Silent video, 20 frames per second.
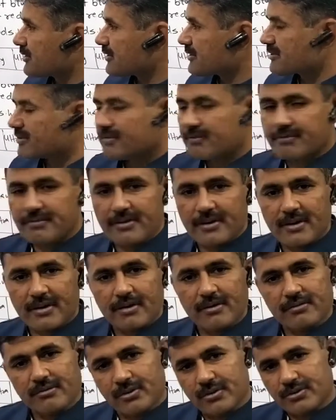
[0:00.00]
of
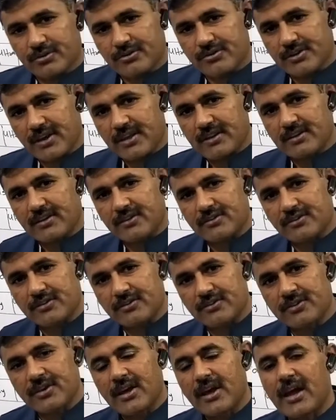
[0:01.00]

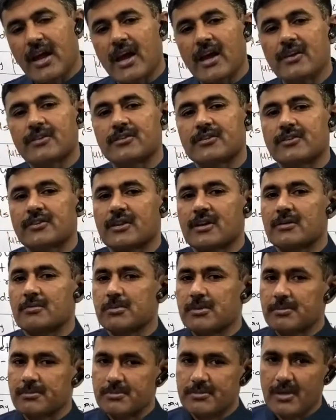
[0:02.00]
photosynthesis as it can
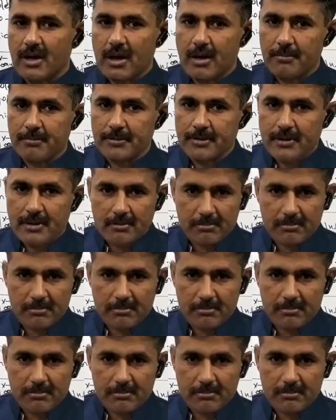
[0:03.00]
be absorbed